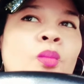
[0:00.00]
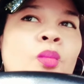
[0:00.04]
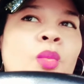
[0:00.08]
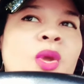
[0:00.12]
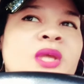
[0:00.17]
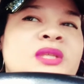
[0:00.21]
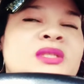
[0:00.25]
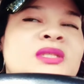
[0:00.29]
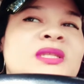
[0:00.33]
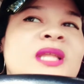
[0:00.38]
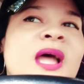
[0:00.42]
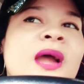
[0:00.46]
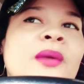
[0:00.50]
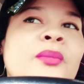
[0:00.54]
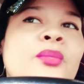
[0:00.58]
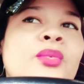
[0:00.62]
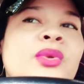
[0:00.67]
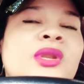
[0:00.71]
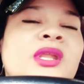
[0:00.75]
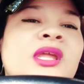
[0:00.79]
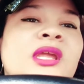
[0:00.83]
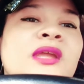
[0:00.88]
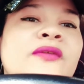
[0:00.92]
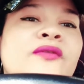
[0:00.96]
it's not
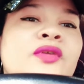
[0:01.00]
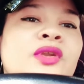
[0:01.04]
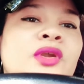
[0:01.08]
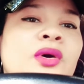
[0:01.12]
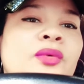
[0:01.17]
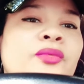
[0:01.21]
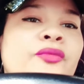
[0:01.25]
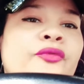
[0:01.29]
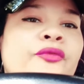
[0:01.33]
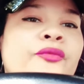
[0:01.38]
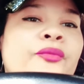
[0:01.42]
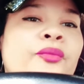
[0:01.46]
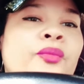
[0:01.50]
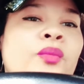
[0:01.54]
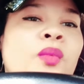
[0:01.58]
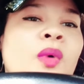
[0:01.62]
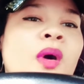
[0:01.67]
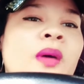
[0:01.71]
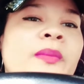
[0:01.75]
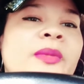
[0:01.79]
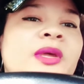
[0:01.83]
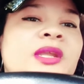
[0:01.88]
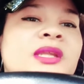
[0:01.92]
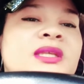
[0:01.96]
really even a
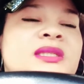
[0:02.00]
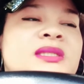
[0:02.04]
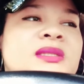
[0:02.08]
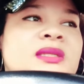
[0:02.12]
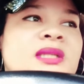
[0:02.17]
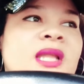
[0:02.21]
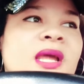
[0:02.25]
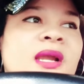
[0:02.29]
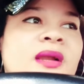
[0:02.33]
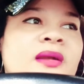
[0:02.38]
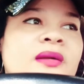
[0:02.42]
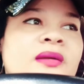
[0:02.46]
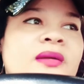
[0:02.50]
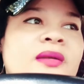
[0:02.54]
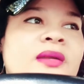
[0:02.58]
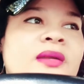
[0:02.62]
woman. It's like